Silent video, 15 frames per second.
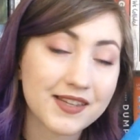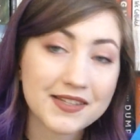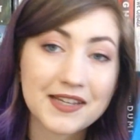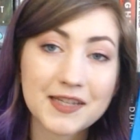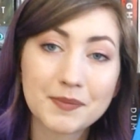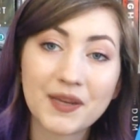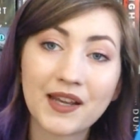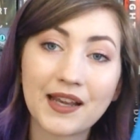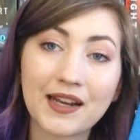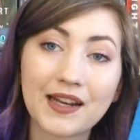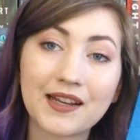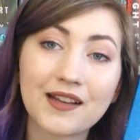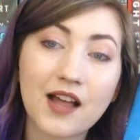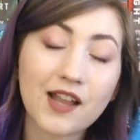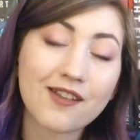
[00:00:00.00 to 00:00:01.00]
this has been
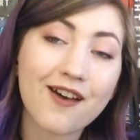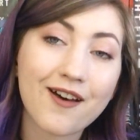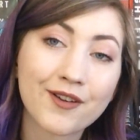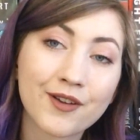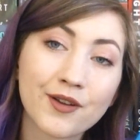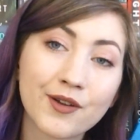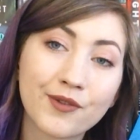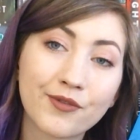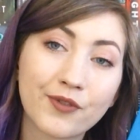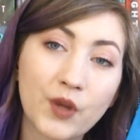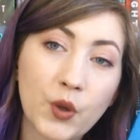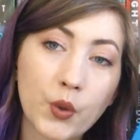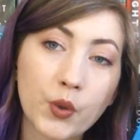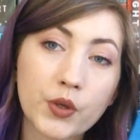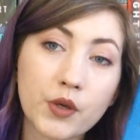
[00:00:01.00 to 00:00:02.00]
getting a lot of
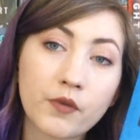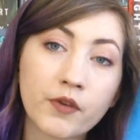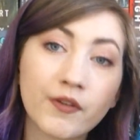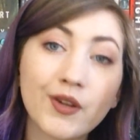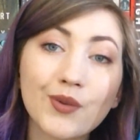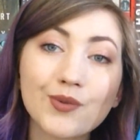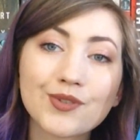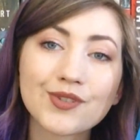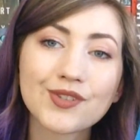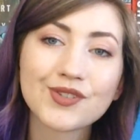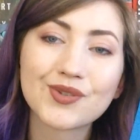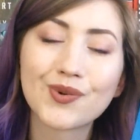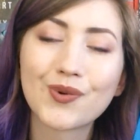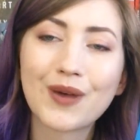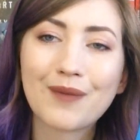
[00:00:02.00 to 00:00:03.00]
good reviews,
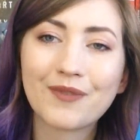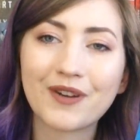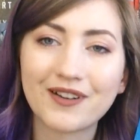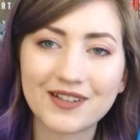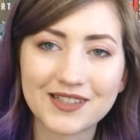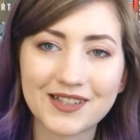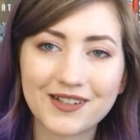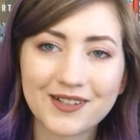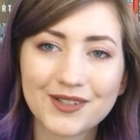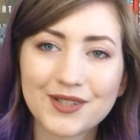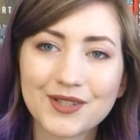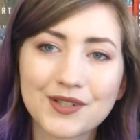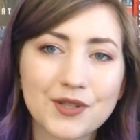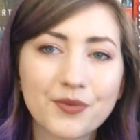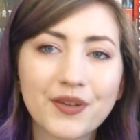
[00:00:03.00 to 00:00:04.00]
so I'm very excited
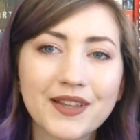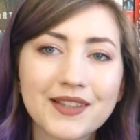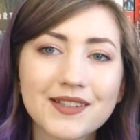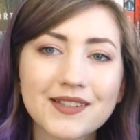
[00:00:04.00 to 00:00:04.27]
to read